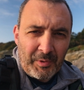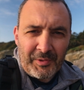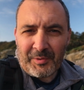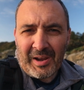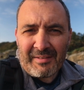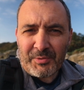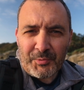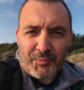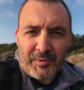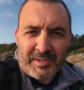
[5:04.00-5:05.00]
whether having
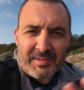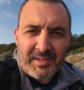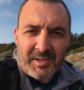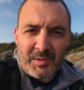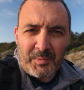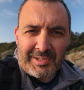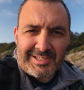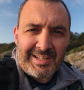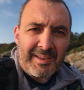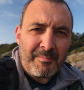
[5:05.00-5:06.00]
those reeds with a
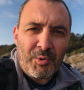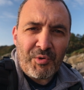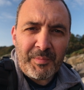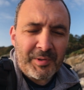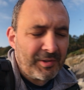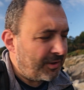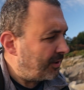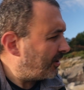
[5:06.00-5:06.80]
slight movement